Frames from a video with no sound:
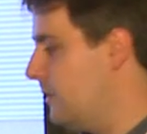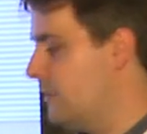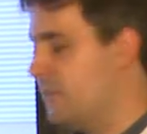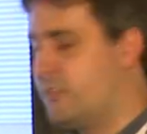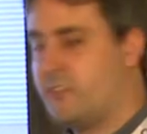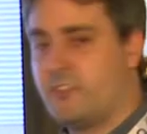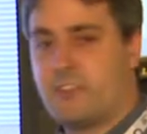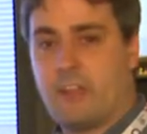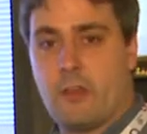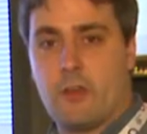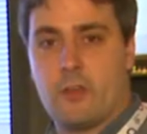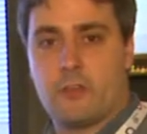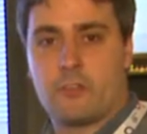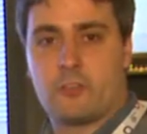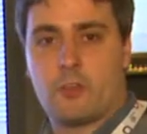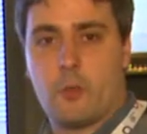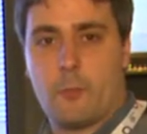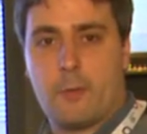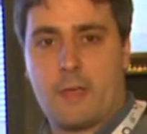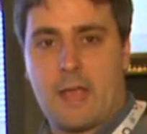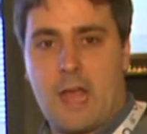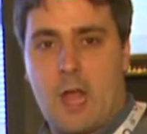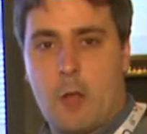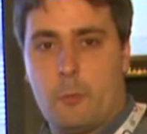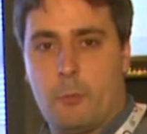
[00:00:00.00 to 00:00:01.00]

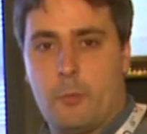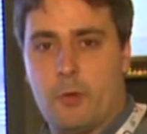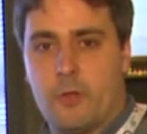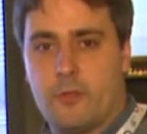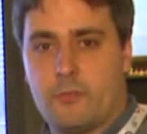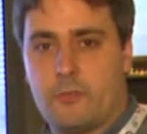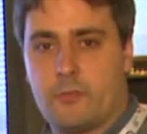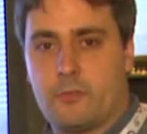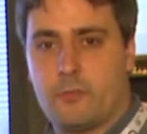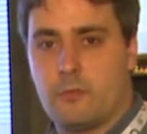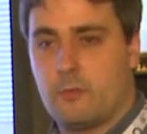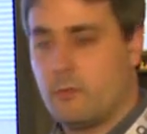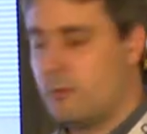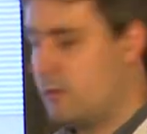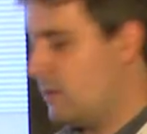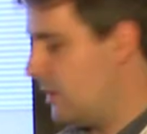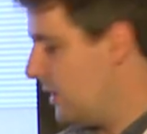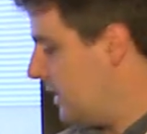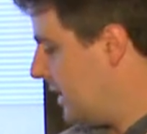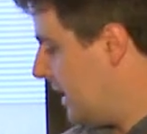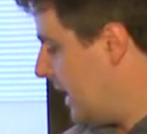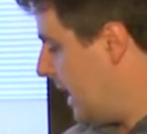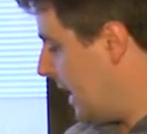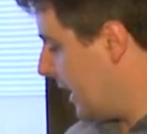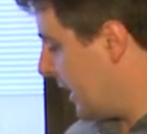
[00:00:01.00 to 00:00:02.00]
Stereoscopic outputs.
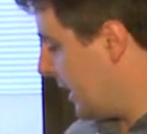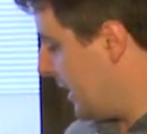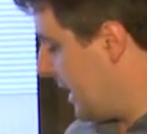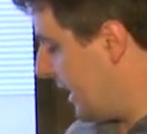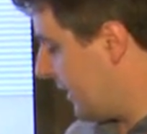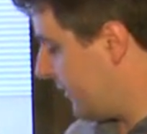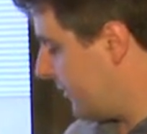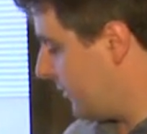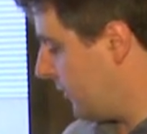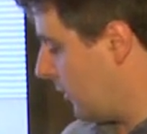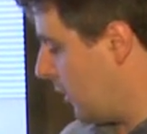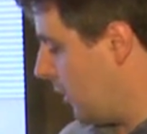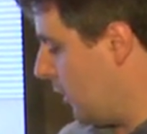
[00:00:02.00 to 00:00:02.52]
It connects to the